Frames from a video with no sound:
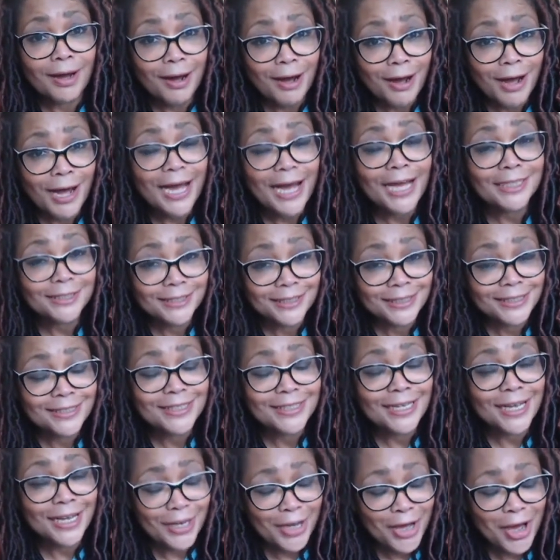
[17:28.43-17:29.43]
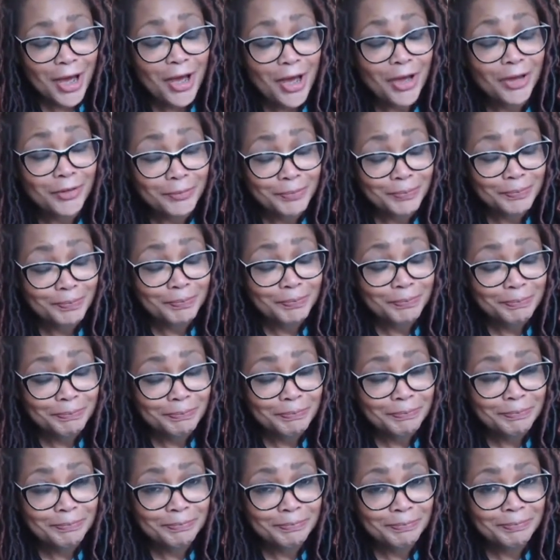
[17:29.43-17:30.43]
I had to stay at home.
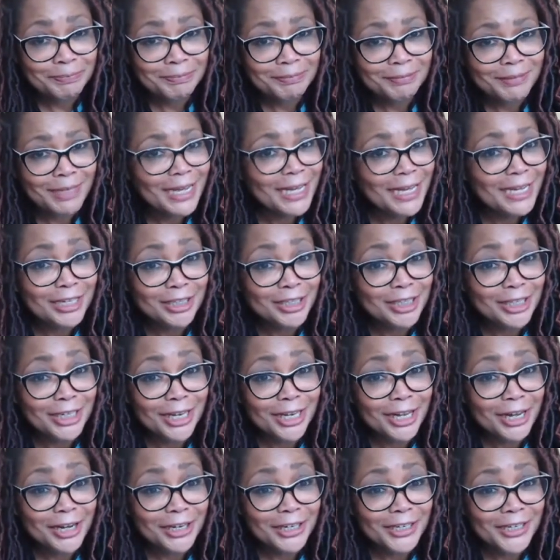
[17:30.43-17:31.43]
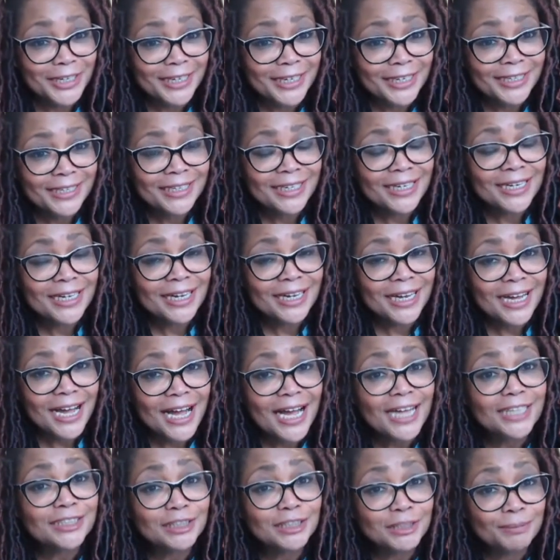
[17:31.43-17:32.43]
I ain't gonna lie. I
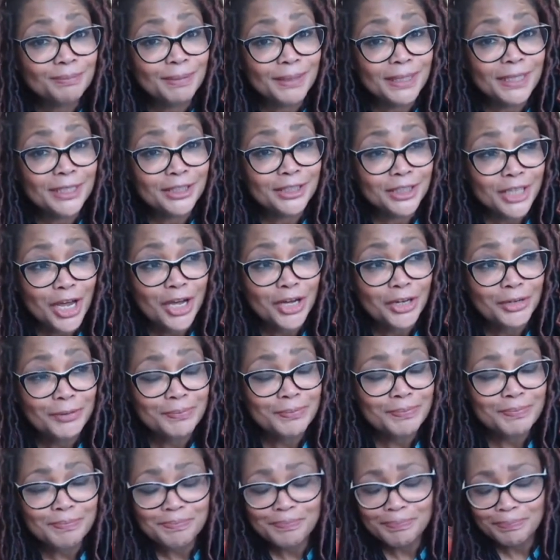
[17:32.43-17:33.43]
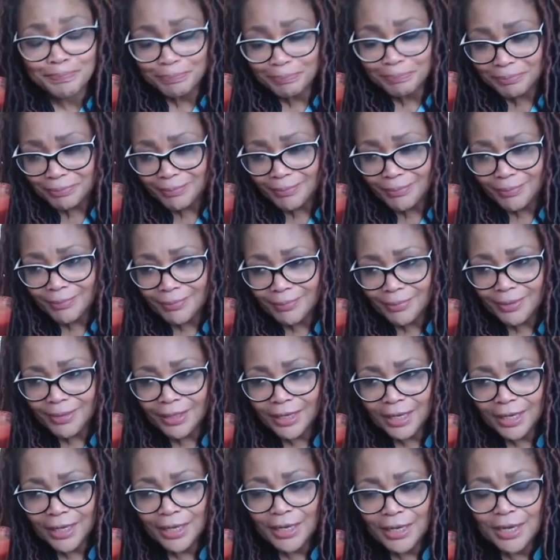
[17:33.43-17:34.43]
had to be at home
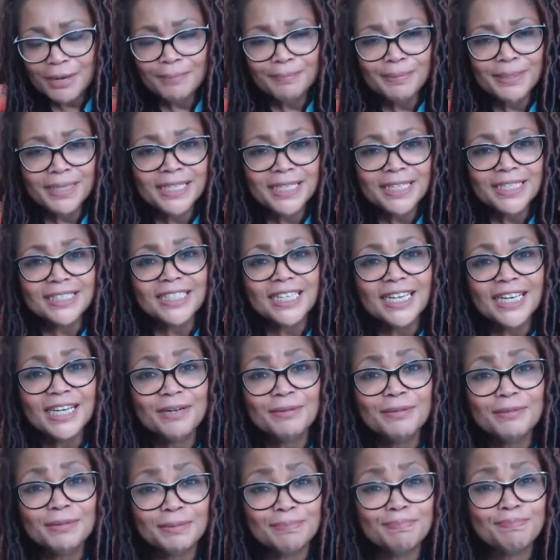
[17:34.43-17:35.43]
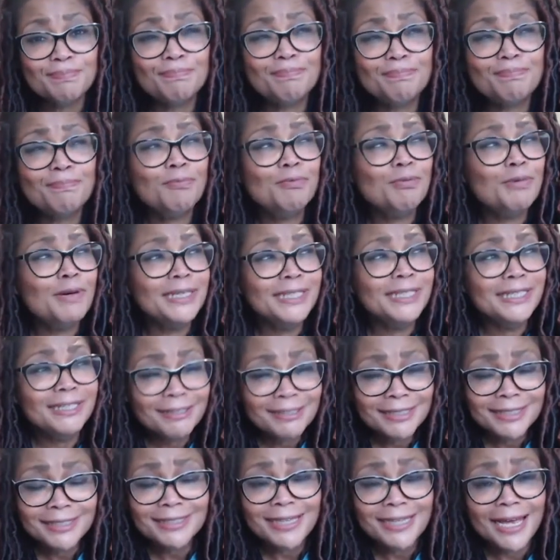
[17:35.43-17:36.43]
because it was, when
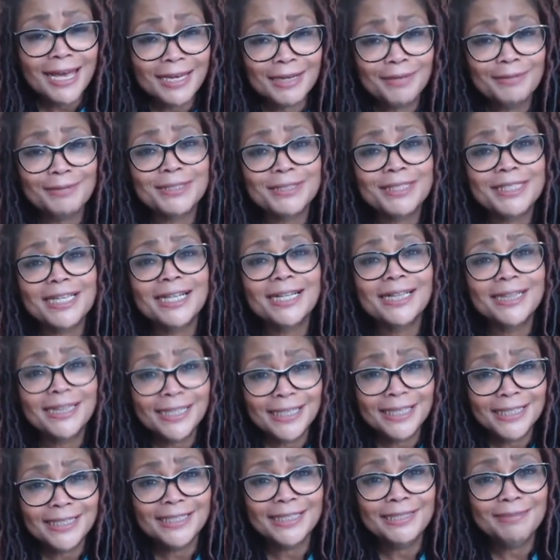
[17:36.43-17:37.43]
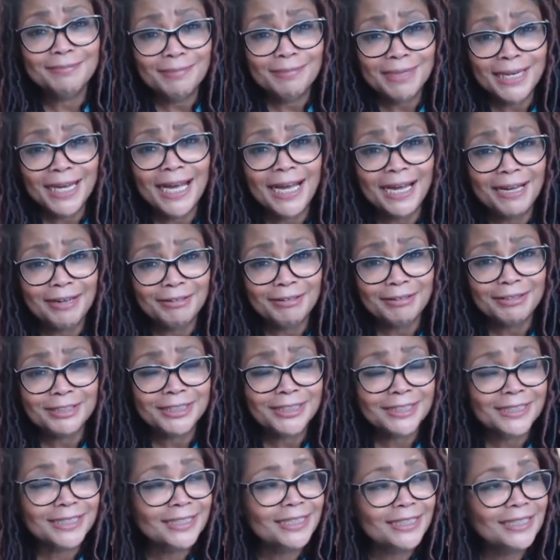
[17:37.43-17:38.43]
I say it was cleaning me out,
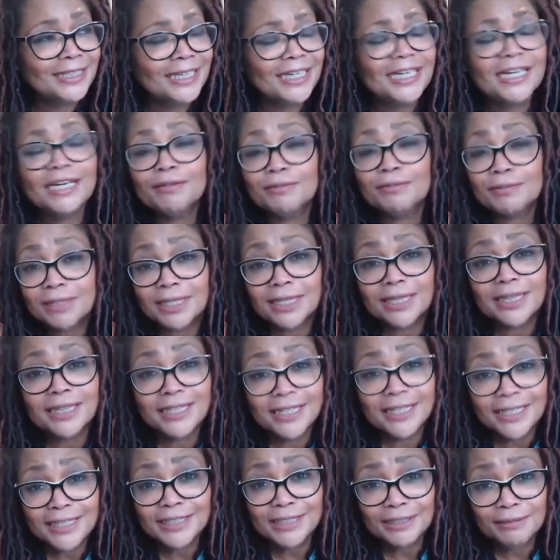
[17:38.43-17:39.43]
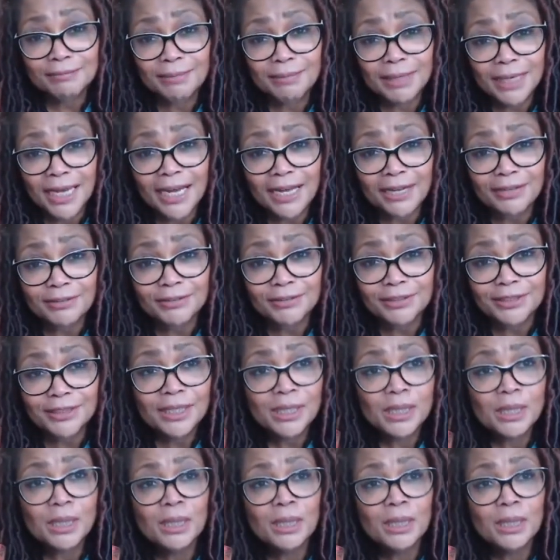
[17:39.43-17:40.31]
it was cleaning me out.